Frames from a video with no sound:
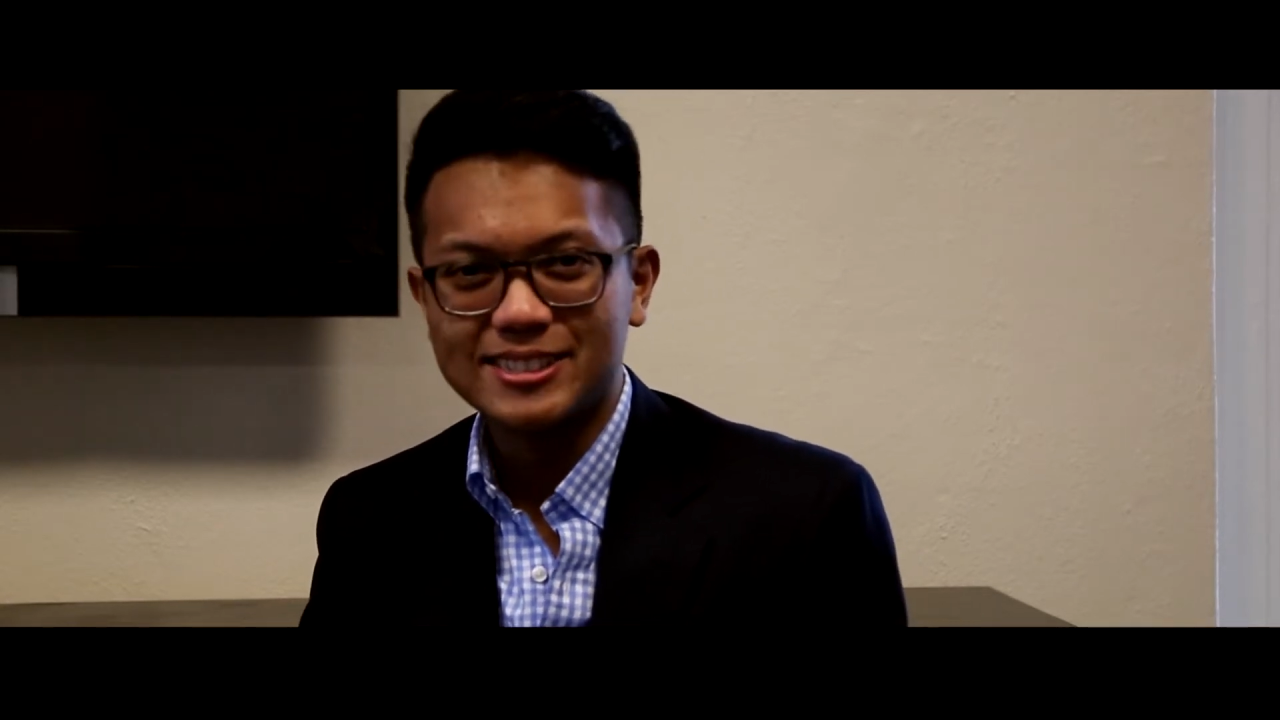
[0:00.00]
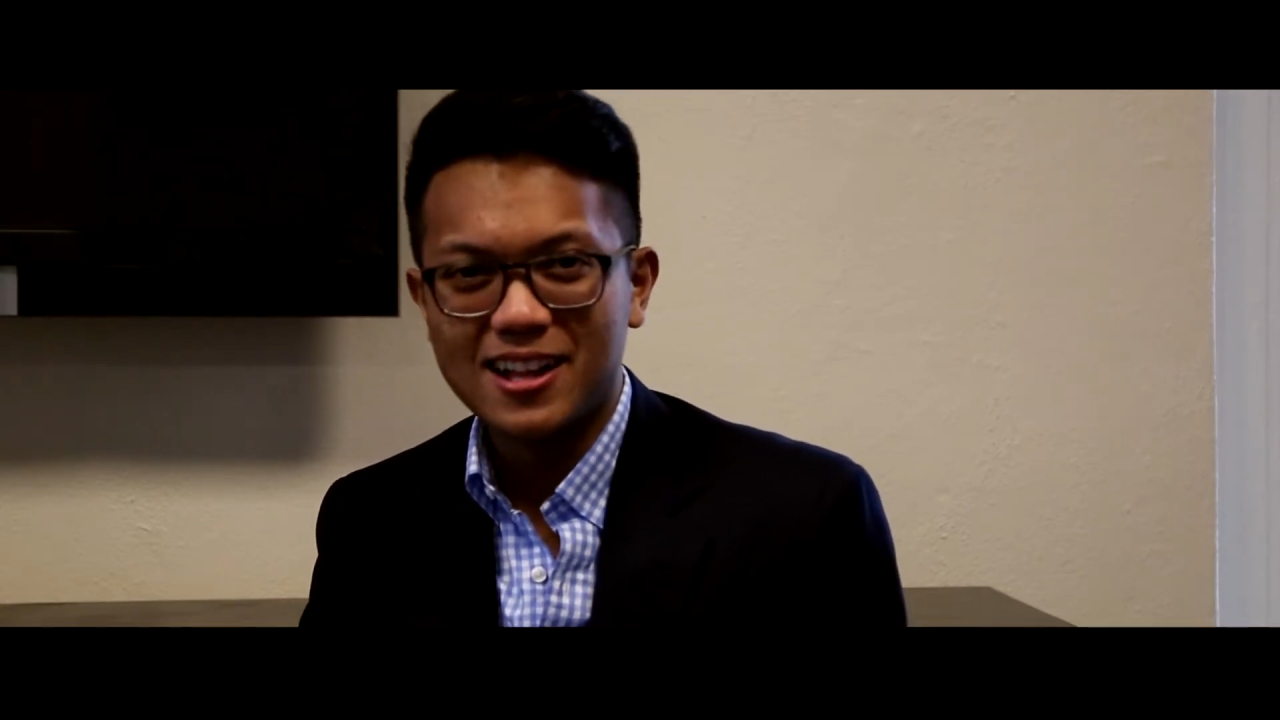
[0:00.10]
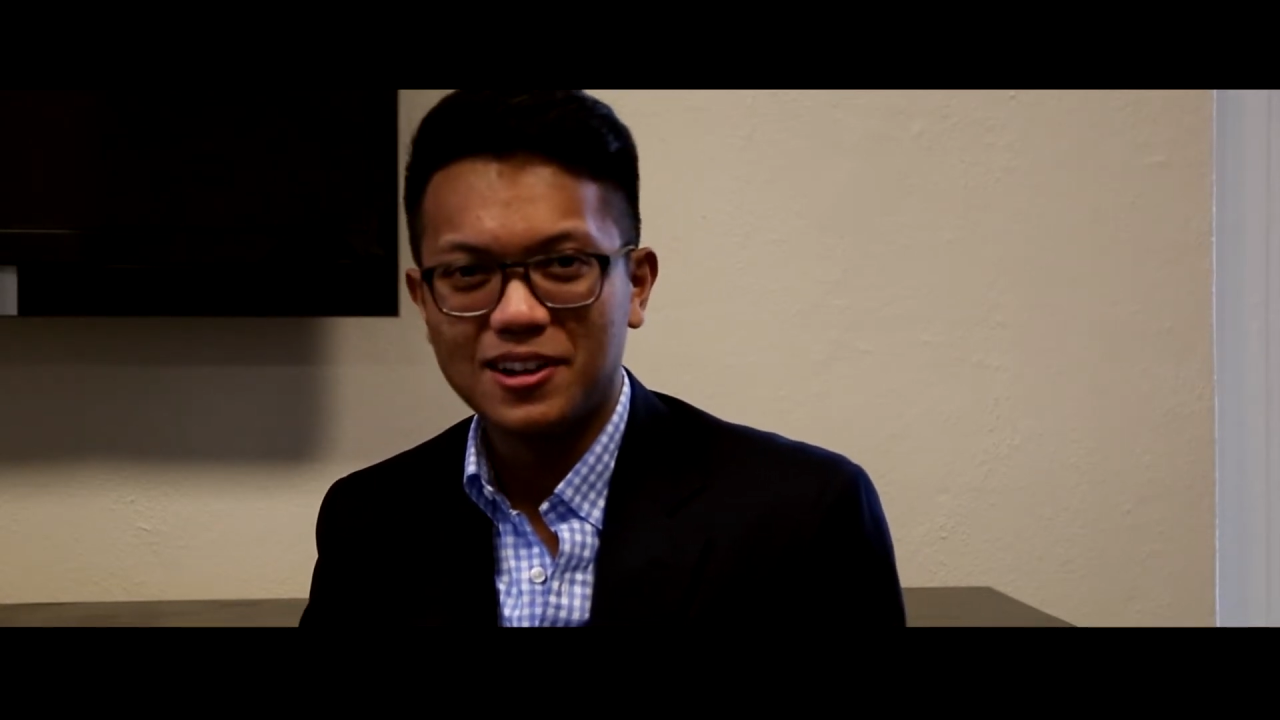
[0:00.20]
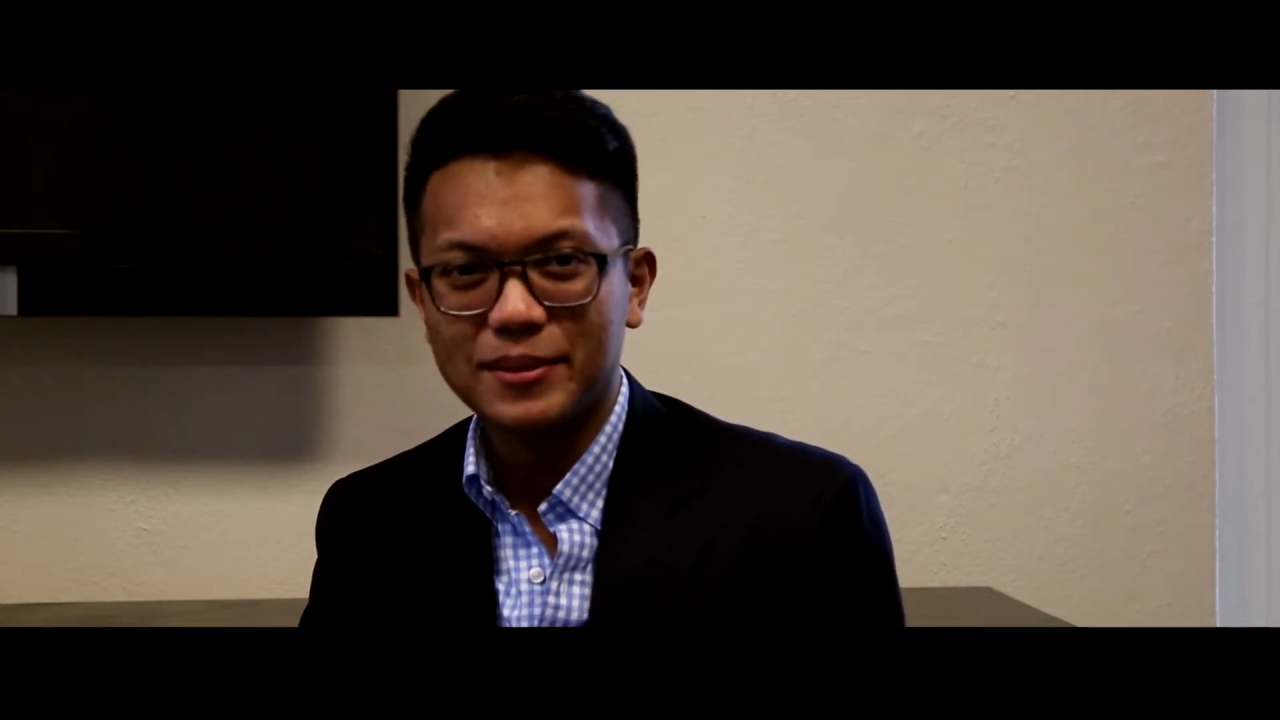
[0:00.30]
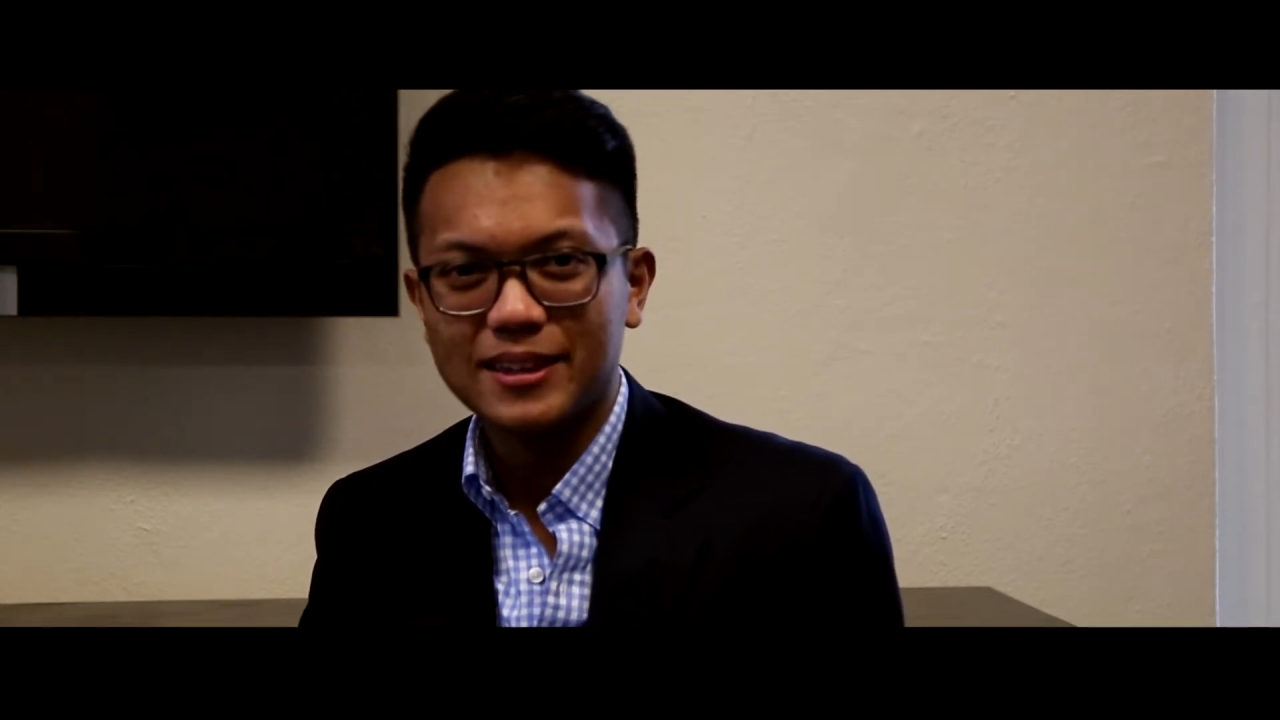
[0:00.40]

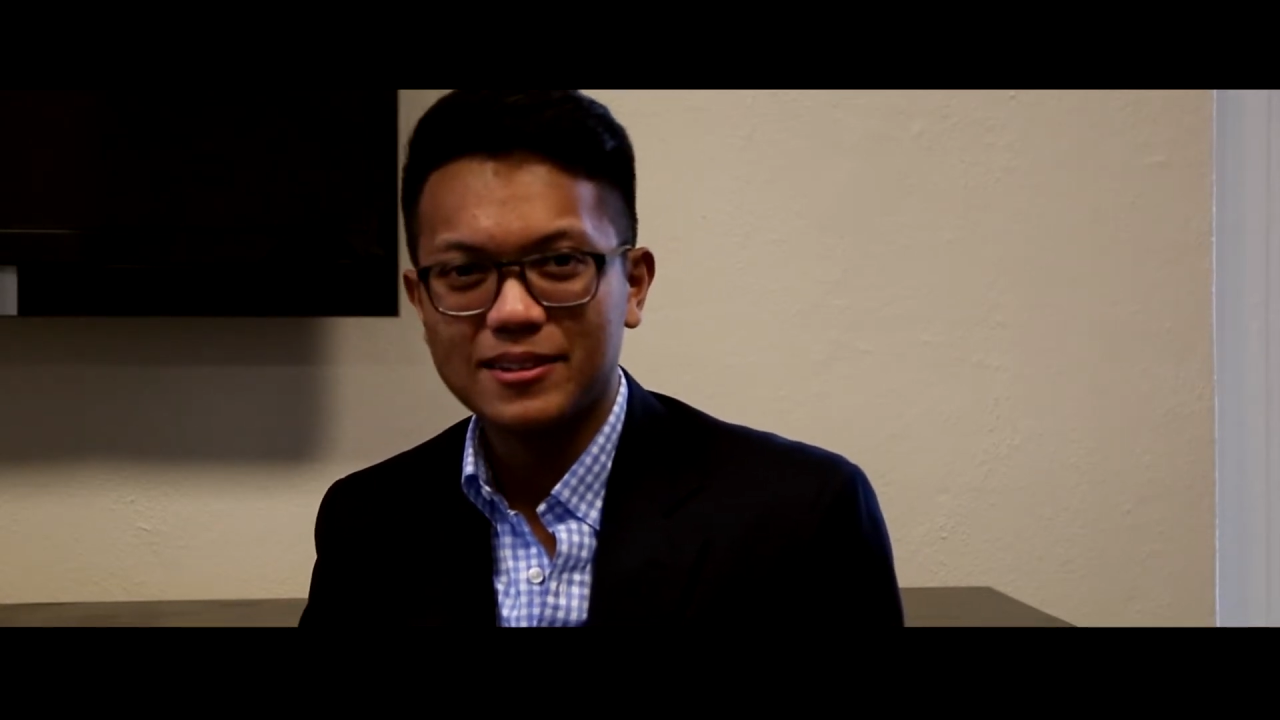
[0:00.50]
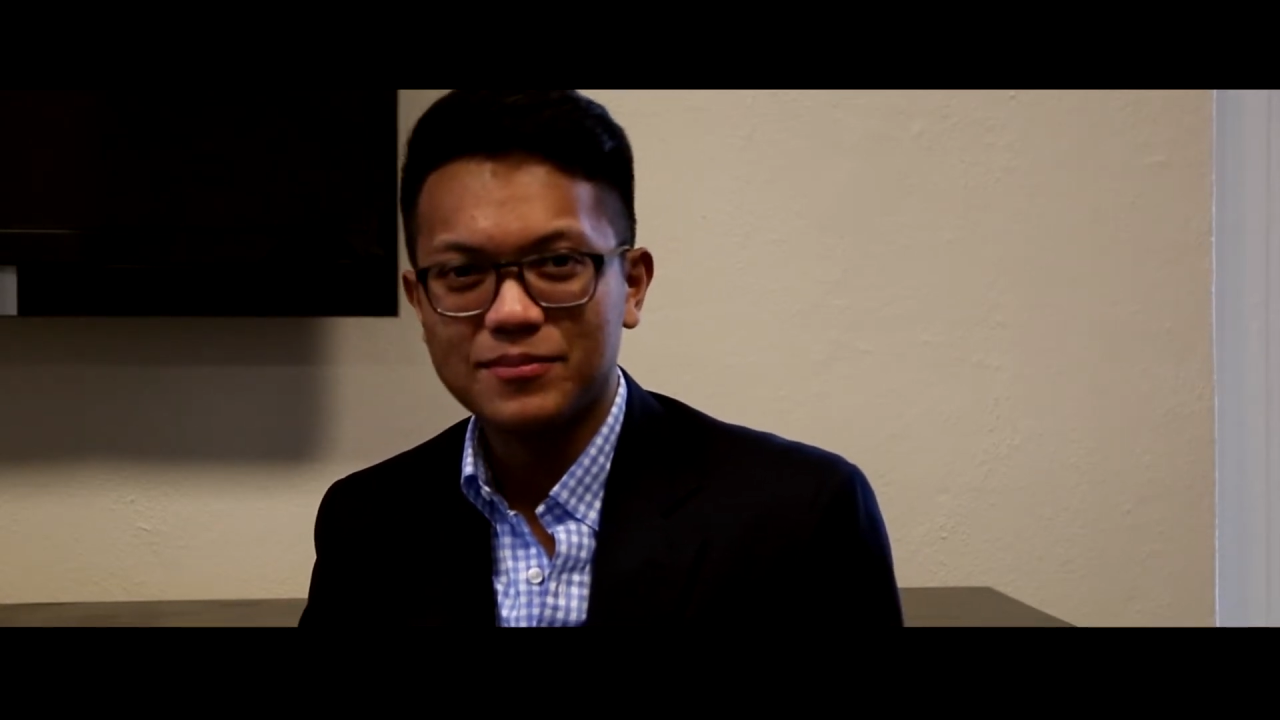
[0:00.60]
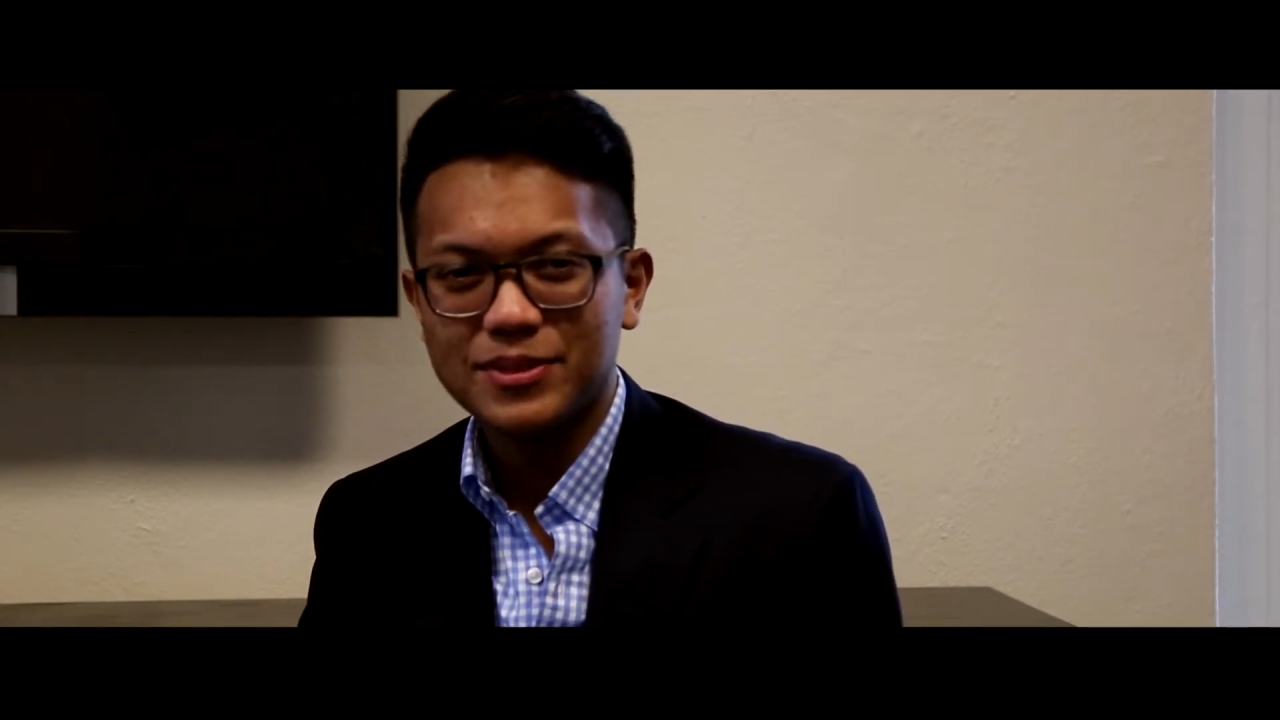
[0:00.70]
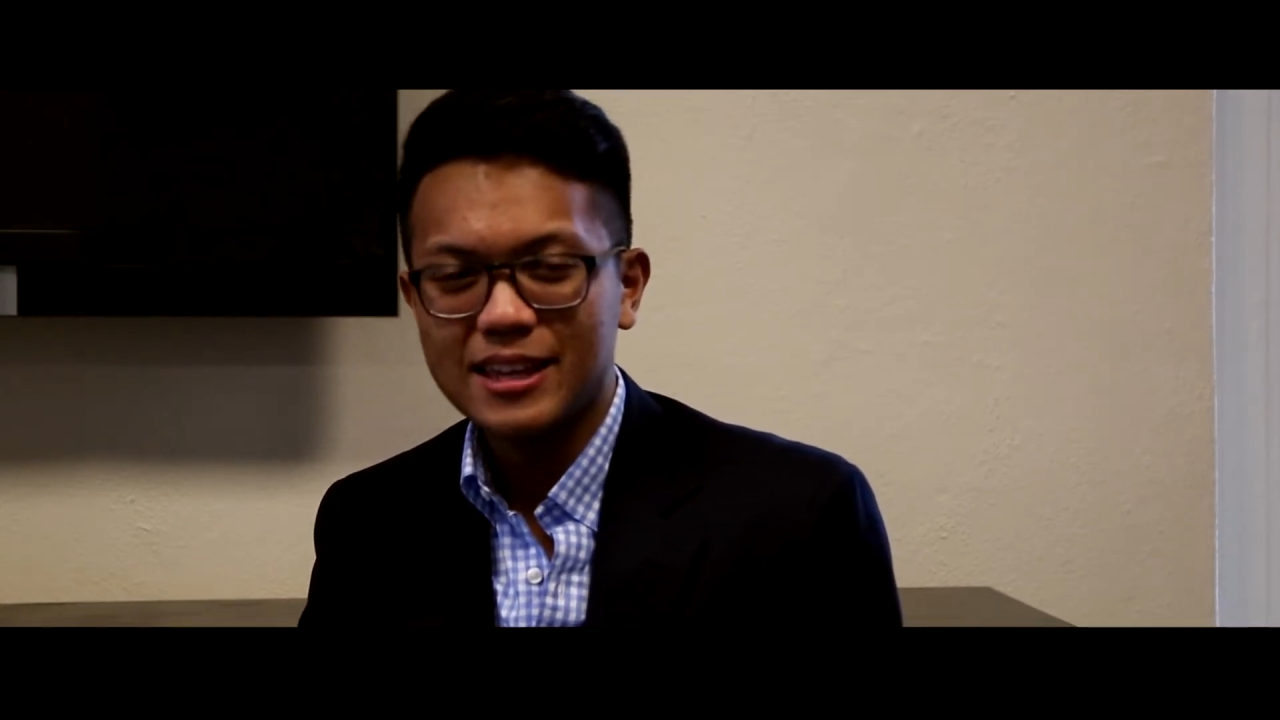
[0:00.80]
Solomon,